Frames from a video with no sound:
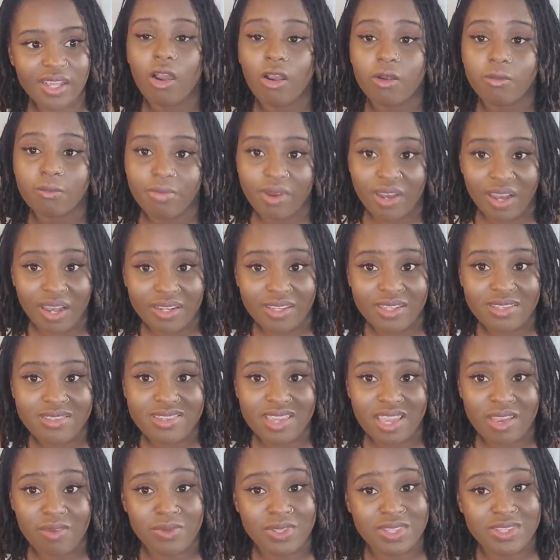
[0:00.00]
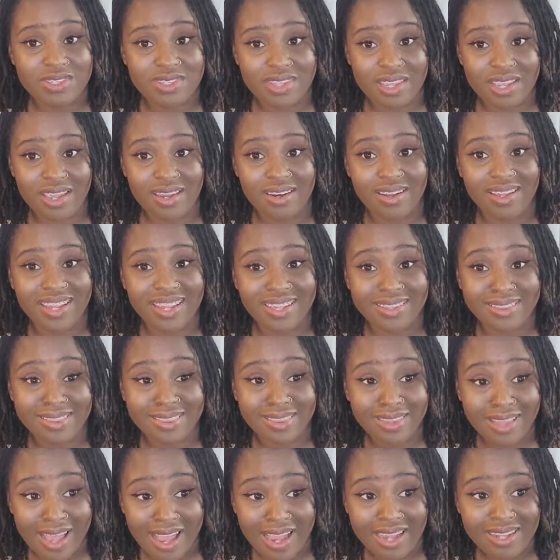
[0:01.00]
Our bodies can withstand a
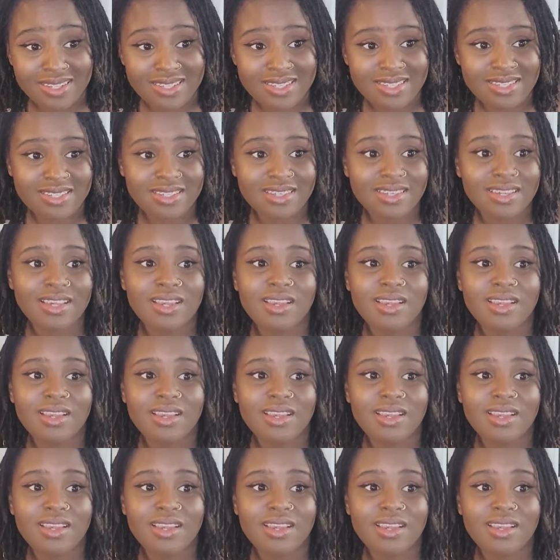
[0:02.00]
lot.